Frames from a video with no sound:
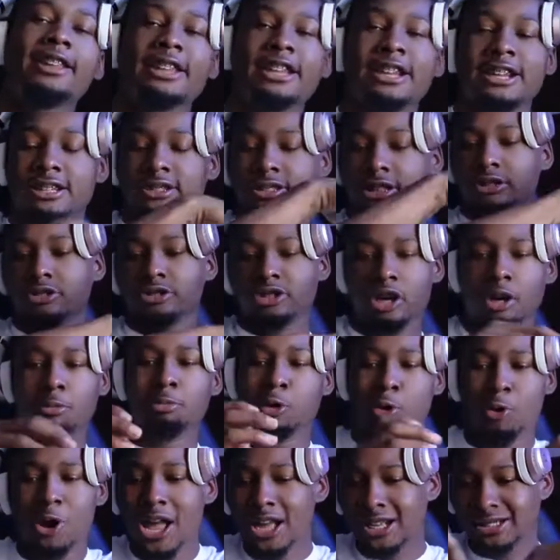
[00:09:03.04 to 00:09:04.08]
years of
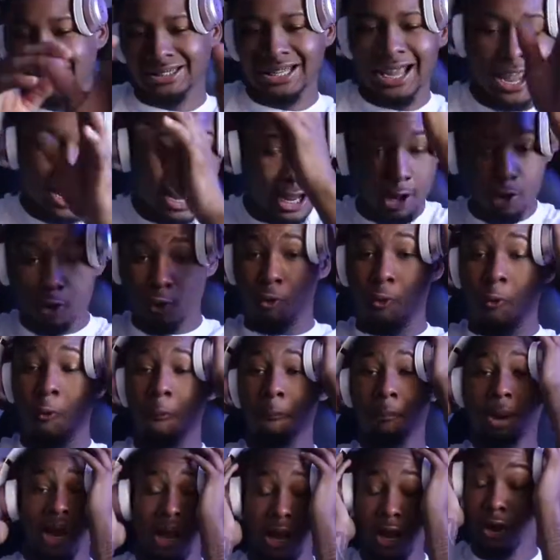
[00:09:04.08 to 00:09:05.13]
XXL,
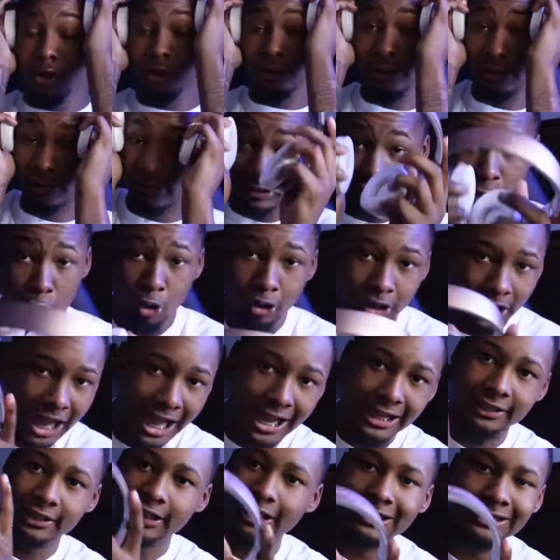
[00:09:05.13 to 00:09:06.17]
period. No,
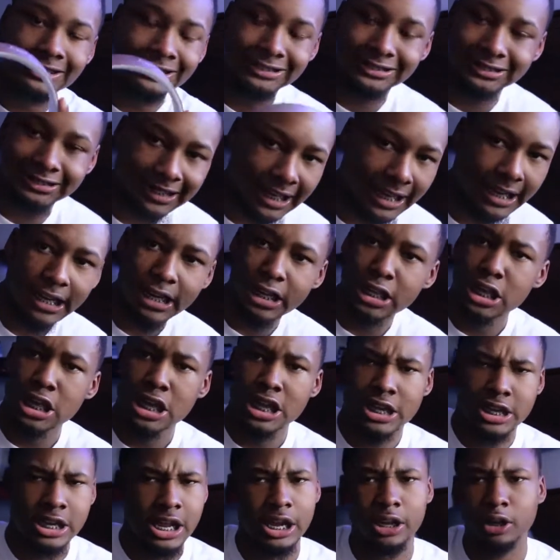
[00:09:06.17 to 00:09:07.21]
like, nothing to say,
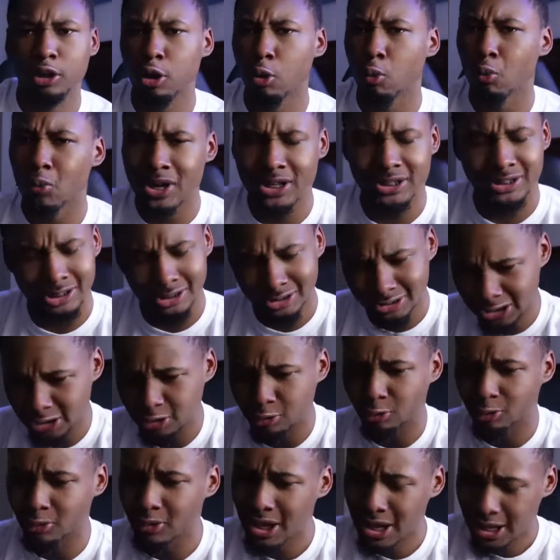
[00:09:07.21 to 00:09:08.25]
nothing
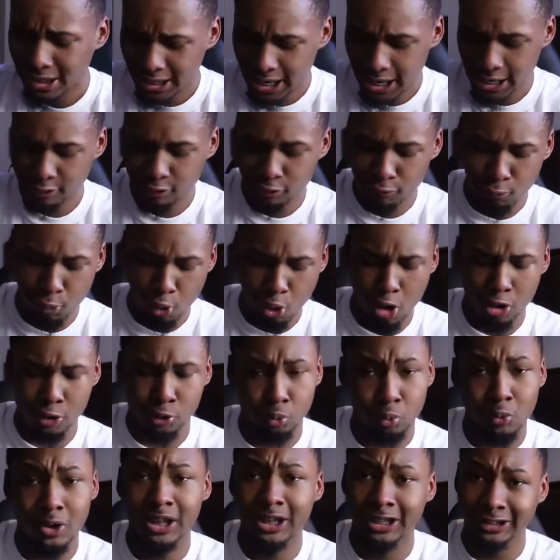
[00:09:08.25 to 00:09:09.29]
coincidental. Like, them boys
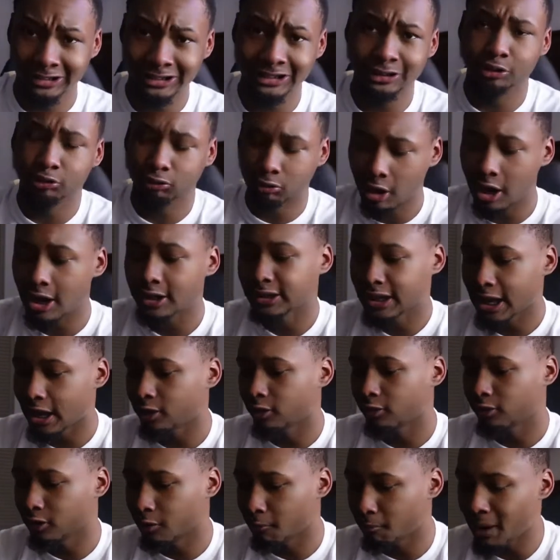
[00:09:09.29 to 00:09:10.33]
really just rocked out
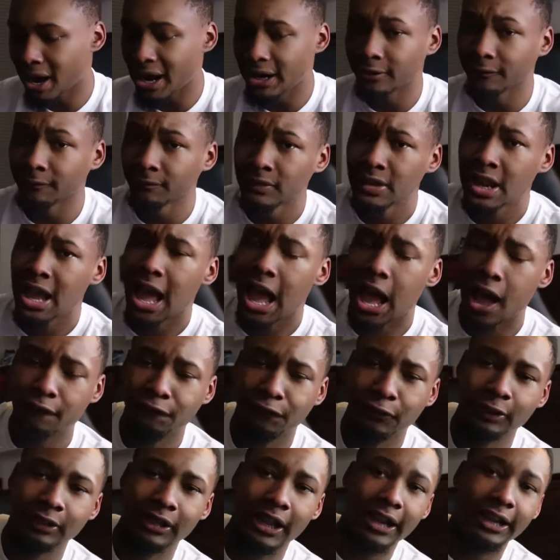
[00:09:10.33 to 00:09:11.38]
on the mic. I
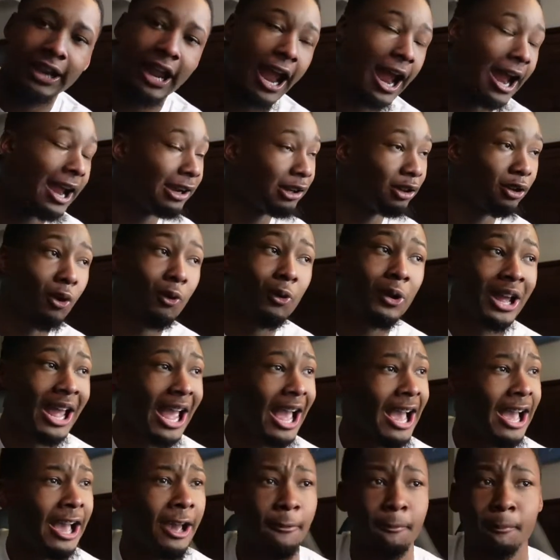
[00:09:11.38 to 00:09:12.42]
feel like, I ain't gonna
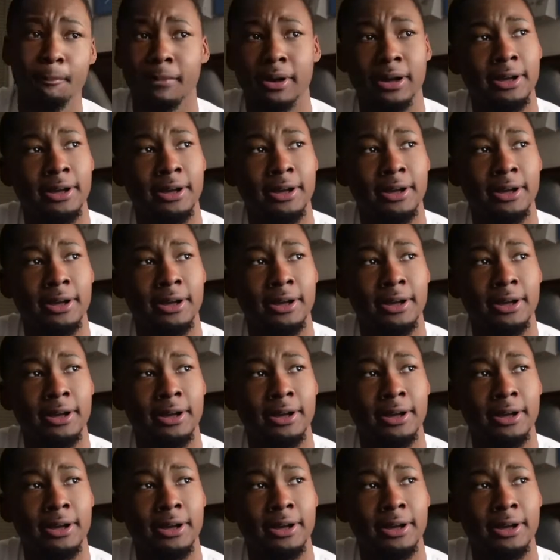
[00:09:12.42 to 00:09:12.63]
cap,